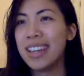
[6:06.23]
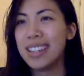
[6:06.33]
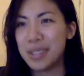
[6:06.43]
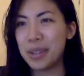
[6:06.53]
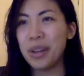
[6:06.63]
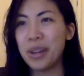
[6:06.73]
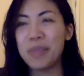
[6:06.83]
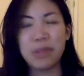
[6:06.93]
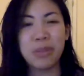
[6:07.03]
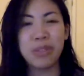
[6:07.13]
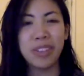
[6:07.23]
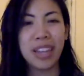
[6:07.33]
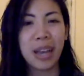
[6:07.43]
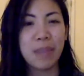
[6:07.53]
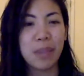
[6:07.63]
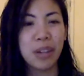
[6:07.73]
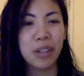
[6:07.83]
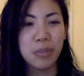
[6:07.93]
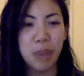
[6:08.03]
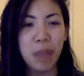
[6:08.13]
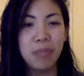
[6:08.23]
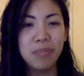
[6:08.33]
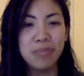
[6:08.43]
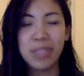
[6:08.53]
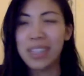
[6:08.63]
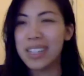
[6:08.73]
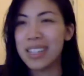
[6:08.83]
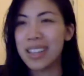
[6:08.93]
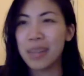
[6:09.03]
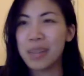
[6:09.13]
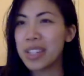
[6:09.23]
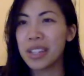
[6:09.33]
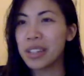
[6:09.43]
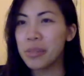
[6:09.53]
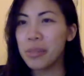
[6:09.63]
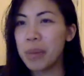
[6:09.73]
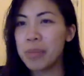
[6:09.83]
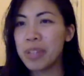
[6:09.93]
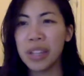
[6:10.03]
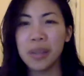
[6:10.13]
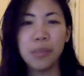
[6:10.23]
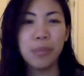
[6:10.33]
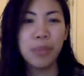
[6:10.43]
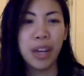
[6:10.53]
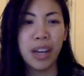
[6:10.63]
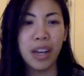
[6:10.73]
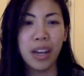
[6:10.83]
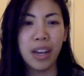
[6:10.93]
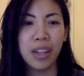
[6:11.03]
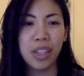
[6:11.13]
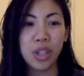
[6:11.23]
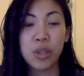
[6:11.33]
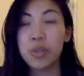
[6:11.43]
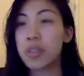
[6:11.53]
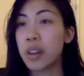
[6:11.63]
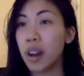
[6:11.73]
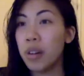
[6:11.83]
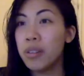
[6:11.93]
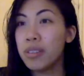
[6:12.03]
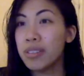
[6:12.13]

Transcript: Two, it makes me feel like I'm being a good mom, because I wasn't a good mom to him years ago.